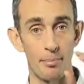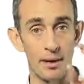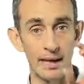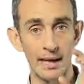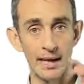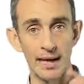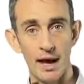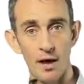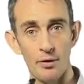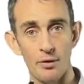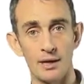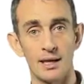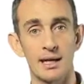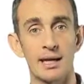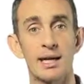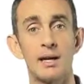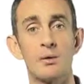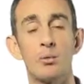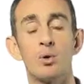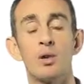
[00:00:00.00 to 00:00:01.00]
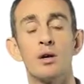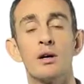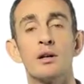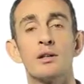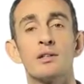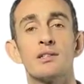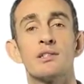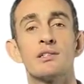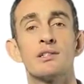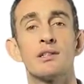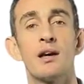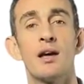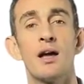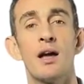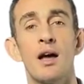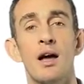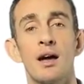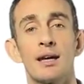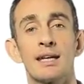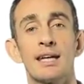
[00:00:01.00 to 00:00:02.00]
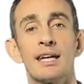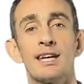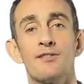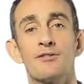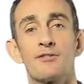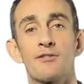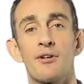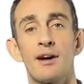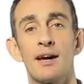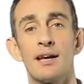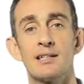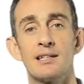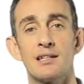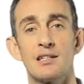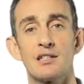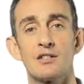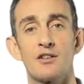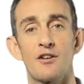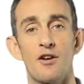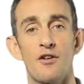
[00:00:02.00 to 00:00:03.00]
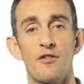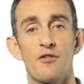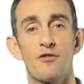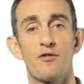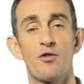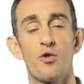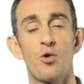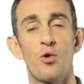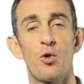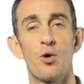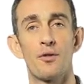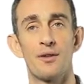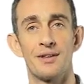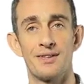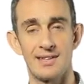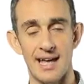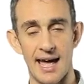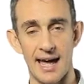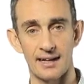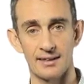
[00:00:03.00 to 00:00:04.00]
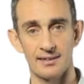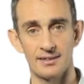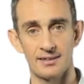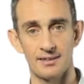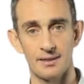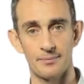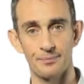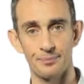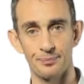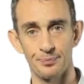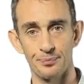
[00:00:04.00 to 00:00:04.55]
Picking out the keywords, key phrases for the text.